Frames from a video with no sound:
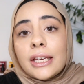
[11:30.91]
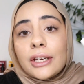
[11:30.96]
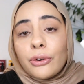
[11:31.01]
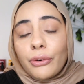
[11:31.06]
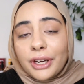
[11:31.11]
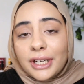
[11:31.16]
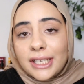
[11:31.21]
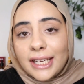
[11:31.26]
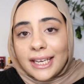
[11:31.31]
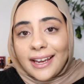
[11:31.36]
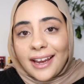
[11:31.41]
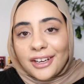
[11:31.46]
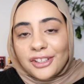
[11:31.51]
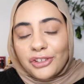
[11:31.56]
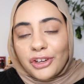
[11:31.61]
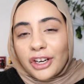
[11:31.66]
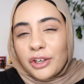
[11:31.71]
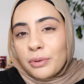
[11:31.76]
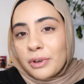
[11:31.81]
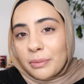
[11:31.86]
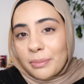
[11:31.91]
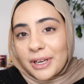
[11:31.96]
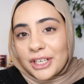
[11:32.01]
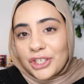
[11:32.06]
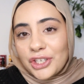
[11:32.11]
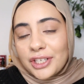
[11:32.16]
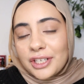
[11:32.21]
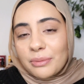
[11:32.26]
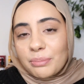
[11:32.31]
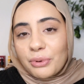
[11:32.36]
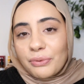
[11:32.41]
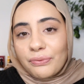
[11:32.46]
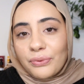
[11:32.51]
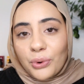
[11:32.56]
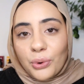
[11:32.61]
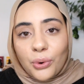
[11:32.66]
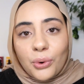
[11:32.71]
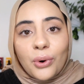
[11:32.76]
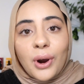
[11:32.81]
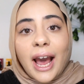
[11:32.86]
Green tea extract, we mentioned it
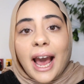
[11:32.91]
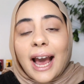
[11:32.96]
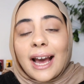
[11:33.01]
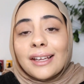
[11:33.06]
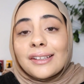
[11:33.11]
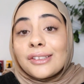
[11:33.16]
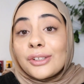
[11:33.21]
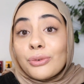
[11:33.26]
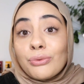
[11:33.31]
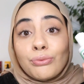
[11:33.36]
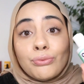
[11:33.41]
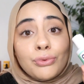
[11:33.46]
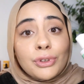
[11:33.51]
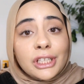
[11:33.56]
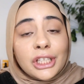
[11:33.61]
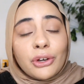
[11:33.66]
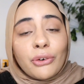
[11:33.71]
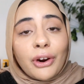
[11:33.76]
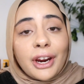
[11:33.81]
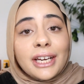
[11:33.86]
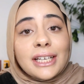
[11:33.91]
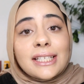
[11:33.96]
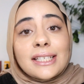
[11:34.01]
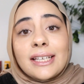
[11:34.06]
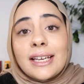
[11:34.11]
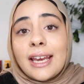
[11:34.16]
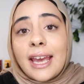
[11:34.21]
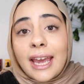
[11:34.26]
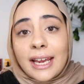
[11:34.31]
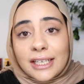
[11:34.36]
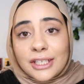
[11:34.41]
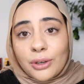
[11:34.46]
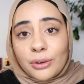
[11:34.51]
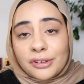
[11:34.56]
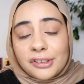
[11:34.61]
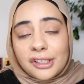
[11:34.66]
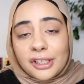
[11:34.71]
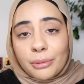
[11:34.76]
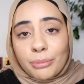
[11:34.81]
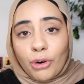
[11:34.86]
before, has really great
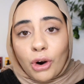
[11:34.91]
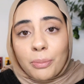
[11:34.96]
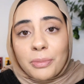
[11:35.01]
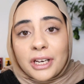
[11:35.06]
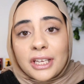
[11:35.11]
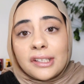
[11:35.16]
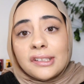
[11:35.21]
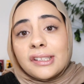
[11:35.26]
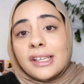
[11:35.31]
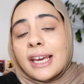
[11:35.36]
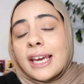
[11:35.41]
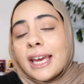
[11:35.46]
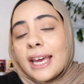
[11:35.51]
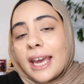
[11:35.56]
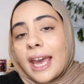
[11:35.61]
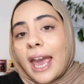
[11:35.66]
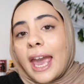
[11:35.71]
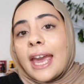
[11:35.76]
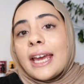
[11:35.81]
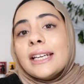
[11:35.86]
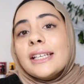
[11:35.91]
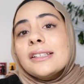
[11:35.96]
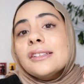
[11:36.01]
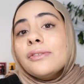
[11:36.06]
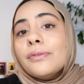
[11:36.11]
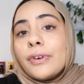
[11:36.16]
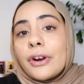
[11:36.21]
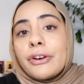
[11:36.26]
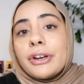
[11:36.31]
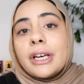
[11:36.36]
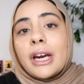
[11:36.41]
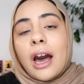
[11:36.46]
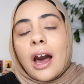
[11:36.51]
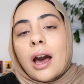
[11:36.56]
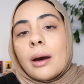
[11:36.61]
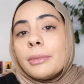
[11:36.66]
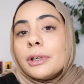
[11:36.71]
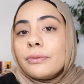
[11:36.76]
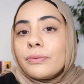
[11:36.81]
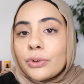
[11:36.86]
antioxidant properties, and it's very
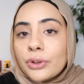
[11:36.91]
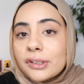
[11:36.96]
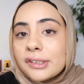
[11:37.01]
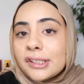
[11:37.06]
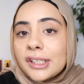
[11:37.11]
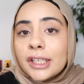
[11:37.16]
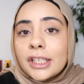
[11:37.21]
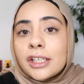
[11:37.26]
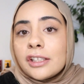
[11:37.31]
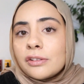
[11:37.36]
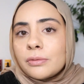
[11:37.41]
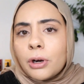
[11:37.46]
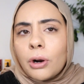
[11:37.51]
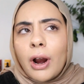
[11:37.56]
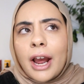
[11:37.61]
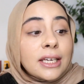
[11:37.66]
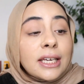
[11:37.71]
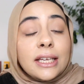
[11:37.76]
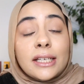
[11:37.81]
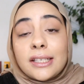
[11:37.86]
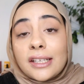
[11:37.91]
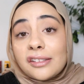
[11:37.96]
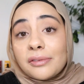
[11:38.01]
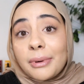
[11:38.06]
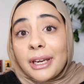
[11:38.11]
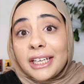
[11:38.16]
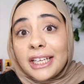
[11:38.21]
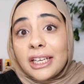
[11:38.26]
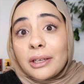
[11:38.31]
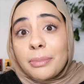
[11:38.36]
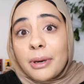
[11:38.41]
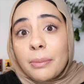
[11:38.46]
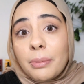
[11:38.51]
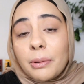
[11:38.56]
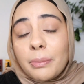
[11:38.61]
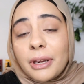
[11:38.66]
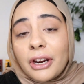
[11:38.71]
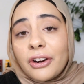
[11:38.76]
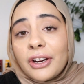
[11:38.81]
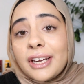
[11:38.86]
calming for the skin as well. Tasmanian
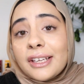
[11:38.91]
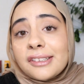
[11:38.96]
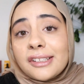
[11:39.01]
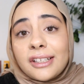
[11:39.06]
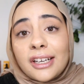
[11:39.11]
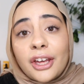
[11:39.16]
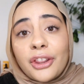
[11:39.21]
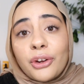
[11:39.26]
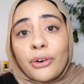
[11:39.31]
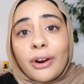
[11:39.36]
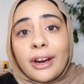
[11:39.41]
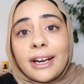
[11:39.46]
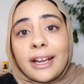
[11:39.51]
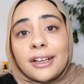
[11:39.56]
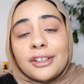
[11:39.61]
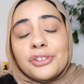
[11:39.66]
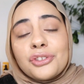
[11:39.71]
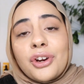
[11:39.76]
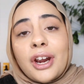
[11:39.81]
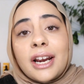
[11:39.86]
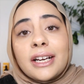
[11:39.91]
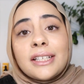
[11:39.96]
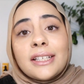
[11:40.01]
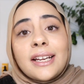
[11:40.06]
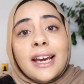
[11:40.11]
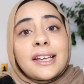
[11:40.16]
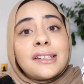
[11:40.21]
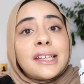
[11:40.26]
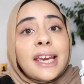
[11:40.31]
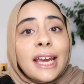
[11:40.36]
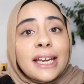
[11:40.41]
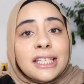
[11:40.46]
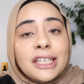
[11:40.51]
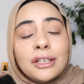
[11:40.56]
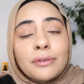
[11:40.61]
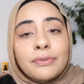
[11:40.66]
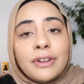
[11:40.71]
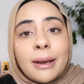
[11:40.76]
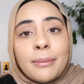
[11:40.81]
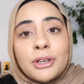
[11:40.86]
pepperberry is another great extract. It has
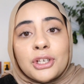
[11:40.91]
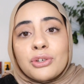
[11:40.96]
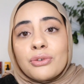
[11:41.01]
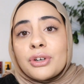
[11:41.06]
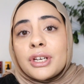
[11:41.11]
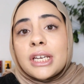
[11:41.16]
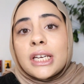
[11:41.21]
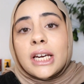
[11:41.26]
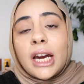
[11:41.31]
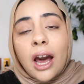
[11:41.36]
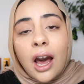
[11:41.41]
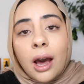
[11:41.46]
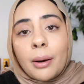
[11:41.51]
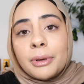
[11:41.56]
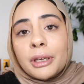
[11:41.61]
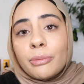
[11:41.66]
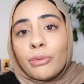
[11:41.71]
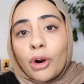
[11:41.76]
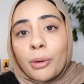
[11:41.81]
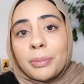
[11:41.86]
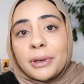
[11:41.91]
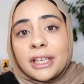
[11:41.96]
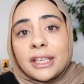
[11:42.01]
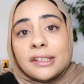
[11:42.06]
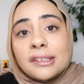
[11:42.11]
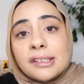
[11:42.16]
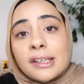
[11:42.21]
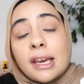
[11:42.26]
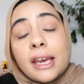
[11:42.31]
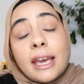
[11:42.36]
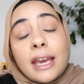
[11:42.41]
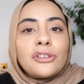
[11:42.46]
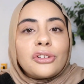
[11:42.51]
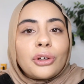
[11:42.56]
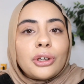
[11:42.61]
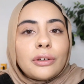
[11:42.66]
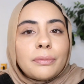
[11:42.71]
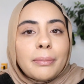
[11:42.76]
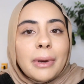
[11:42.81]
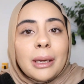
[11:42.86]
anti-inflammatory, calming properties. So
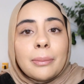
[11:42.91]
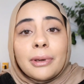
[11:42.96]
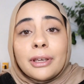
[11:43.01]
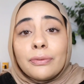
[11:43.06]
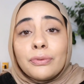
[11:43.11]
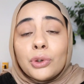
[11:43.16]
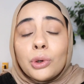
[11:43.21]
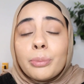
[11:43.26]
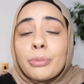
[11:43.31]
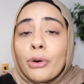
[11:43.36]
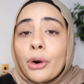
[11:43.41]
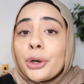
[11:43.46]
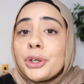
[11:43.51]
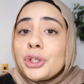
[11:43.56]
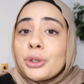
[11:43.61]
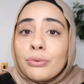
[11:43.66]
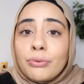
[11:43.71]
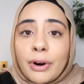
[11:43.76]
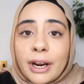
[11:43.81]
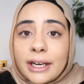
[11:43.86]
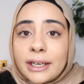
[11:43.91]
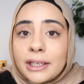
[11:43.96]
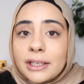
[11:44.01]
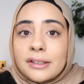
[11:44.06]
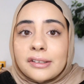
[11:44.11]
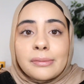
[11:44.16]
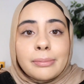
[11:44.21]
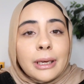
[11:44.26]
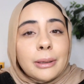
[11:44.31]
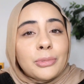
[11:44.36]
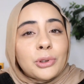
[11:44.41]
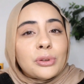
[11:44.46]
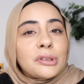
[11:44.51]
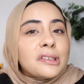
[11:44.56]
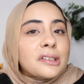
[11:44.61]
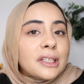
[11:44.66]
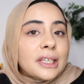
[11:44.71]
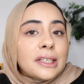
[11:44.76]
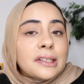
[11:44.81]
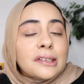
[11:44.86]
it may be if you're prone to redness, maybe your
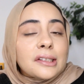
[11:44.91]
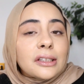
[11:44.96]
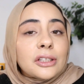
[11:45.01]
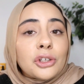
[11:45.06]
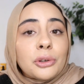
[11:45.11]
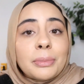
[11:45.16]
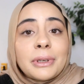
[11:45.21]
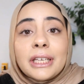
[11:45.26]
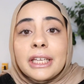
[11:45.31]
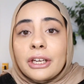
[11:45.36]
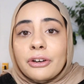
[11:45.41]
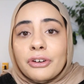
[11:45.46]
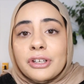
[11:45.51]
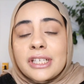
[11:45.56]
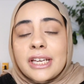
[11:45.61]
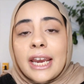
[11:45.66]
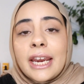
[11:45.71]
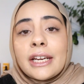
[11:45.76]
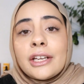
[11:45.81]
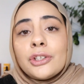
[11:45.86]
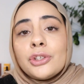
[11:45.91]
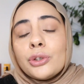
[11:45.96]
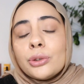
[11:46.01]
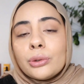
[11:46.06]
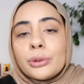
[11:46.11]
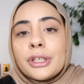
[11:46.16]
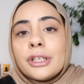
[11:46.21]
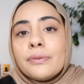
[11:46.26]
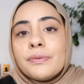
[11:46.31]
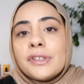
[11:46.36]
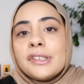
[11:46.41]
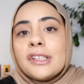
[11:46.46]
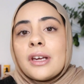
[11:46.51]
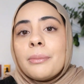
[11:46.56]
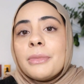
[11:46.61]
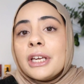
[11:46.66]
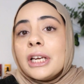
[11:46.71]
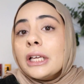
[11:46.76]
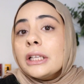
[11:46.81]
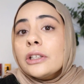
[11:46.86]
skin's a little bit irritated, you're looking for
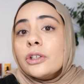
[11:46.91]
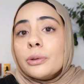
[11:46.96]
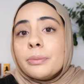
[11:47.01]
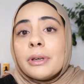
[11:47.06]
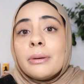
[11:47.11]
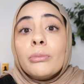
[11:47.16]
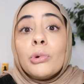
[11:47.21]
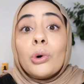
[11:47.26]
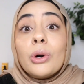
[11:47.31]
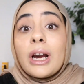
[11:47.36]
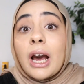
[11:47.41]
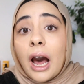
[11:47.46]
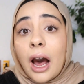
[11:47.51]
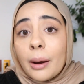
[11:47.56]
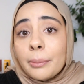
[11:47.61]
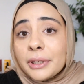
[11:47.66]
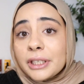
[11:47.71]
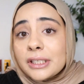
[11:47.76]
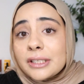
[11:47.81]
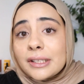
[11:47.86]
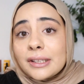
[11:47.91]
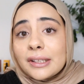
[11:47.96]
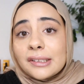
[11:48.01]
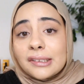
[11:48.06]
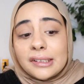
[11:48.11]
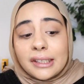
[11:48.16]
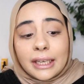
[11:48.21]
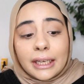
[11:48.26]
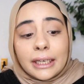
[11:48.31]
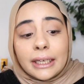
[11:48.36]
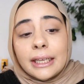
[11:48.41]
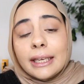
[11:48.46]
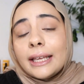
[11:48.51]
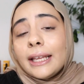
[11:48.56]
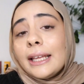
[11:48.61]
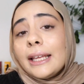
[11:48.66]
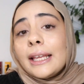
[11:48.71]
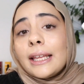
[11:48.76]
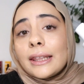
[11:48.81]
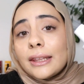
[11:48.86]
something a little bit more calming to the skin,
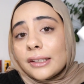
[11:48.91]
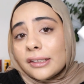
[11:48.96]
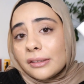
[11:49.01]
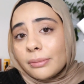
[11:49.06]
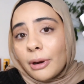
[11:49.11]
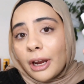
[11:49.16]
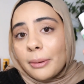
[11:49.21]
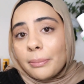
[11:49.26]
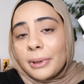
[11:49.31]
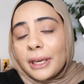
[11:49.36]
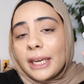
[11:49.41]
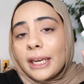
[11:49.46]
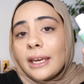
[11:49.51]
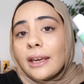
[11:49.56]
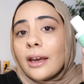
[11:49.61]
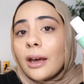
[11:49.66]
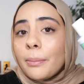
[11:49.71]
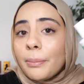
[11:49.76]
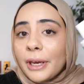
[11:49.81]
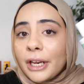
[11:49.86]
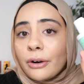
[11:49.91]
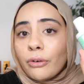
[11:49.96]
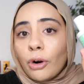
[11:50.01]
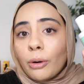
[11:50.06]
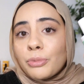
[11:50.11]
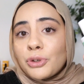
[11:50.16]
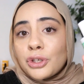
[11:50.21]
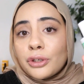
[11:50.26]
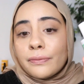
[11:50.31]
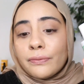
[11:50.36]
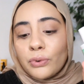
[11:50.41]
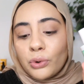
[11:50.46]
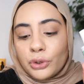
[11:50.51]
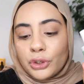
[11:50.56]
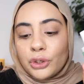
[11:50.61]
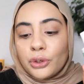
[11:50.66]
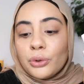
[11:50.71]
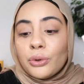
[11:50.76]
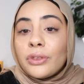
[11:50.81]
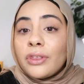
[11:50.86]
this might be a better option for
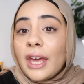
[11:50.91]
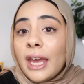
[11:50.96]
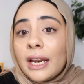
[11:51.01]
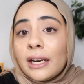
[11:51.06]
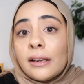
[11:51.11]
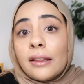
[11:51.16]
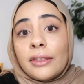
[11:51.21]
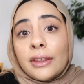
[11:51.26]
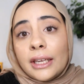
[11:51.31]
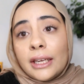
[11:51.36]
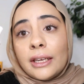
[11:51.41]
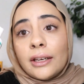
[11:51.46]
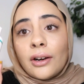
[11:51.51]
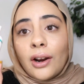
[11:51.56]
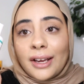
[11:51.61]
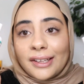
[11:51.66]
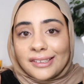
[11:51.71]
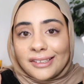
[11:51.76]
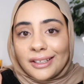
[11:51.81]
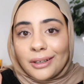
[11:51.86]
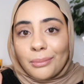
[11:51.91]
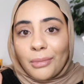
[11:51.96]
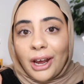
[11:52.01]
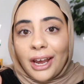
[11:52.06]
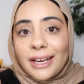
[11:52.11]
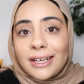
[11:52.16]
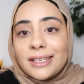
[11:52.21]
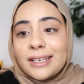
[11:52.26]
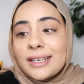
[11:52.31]
you than the niacinamide.